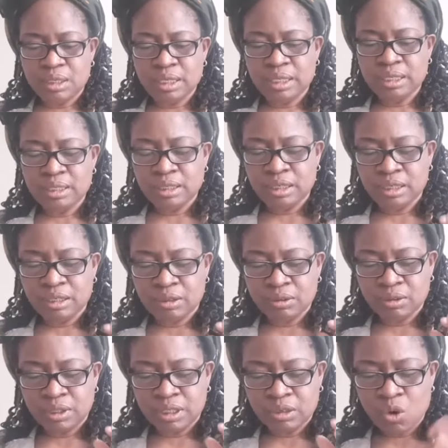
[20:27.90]

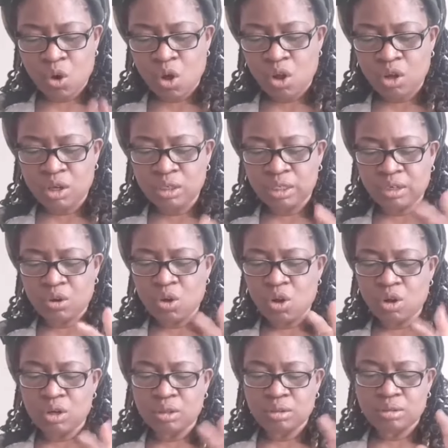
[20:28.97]
the
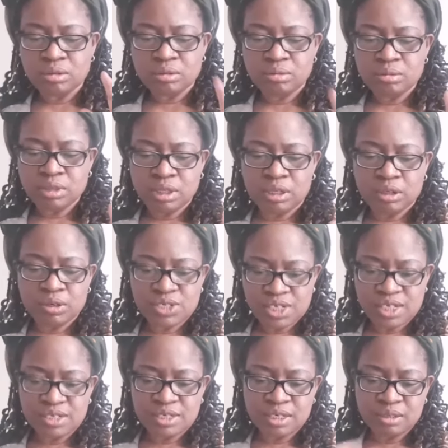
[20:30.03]
whole
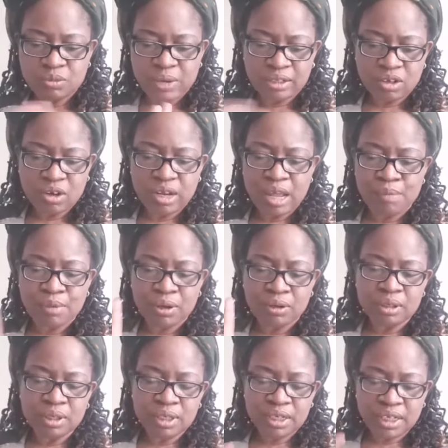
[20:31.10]
season, we are talking
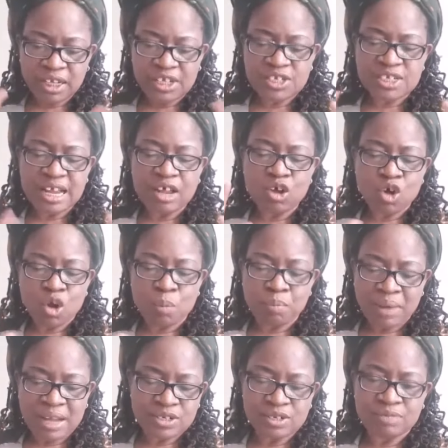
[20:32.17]
about Easter or
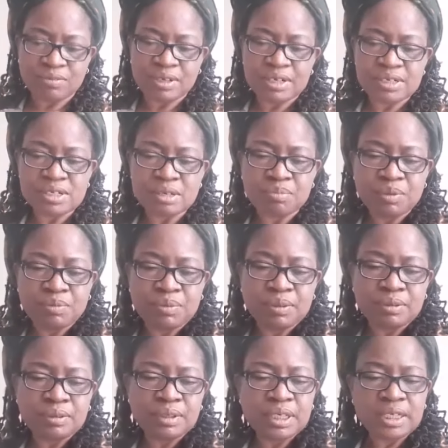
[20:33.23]
Passover. Some
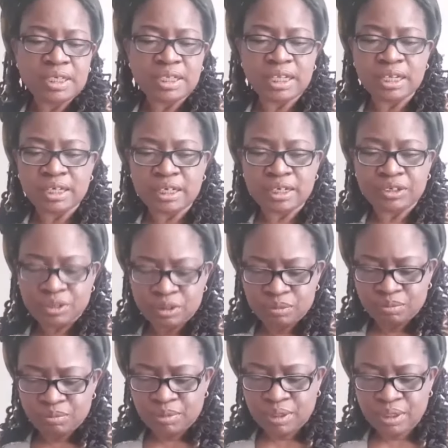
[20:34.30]
people think there
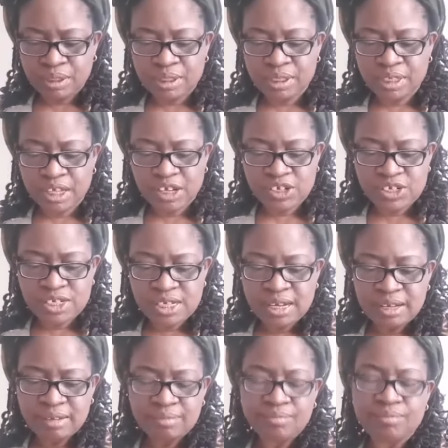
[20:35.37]
shouldn't be
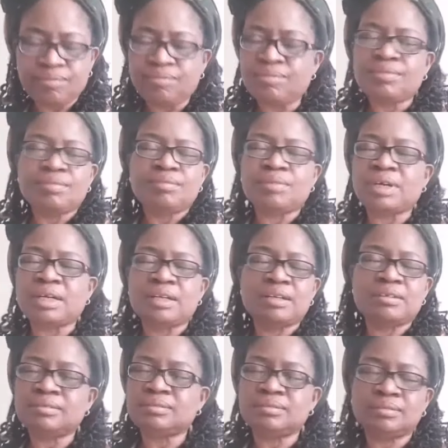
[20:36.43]
Easter, but
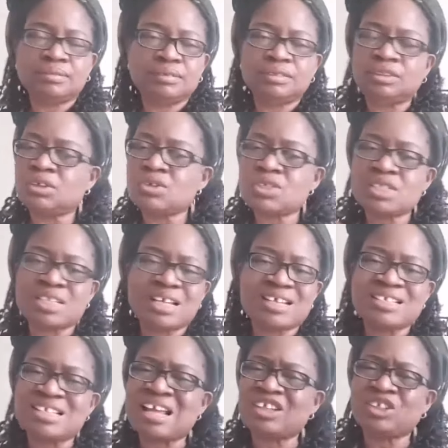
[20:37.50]
those
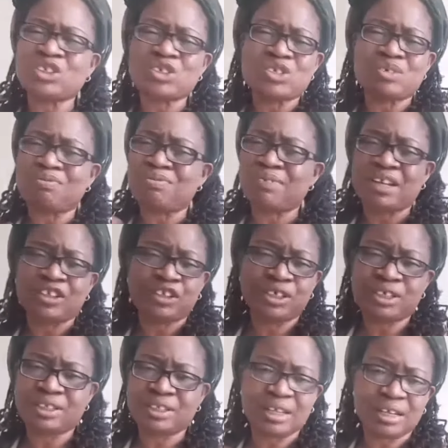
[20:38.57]
things are just
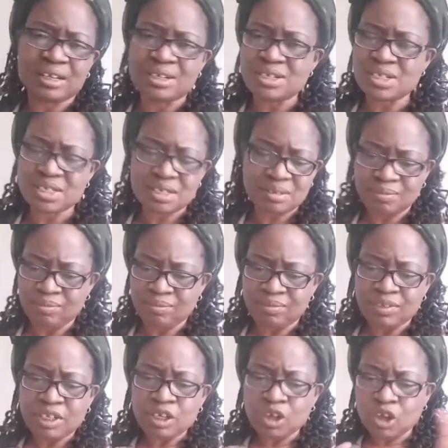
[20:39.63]
fleshy things.
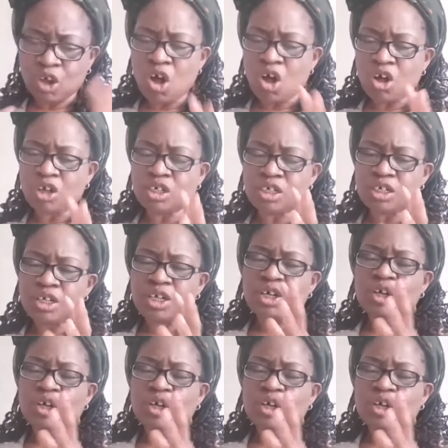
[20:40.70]
God